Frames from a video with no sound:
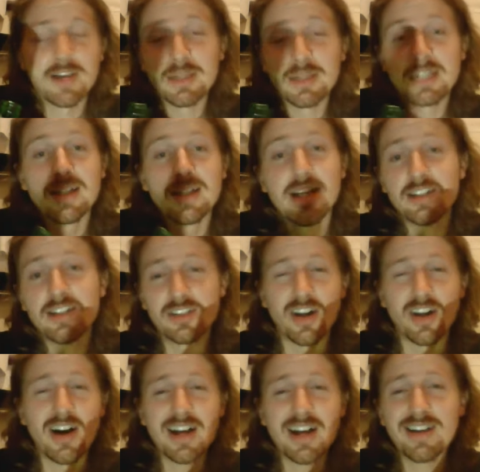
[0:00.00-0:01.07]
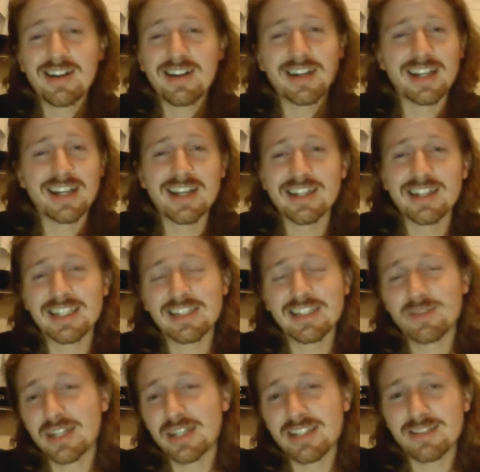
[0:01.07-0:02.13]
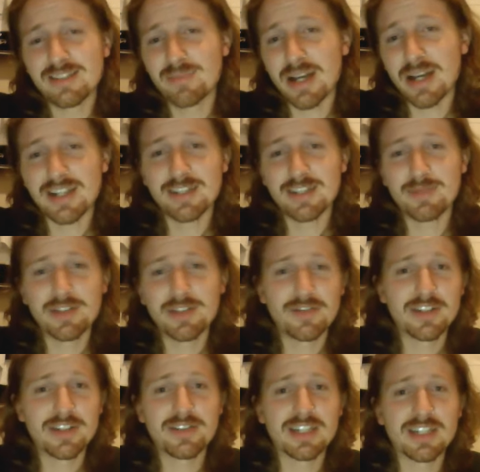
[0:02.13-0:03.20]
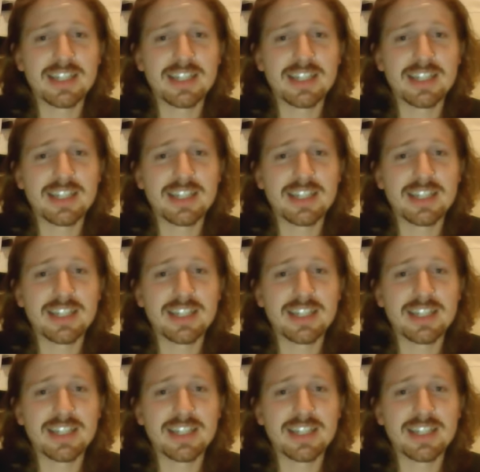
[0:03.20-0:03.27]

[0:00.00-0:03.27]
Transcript: I mean, Dier again. He's he's back in midfield.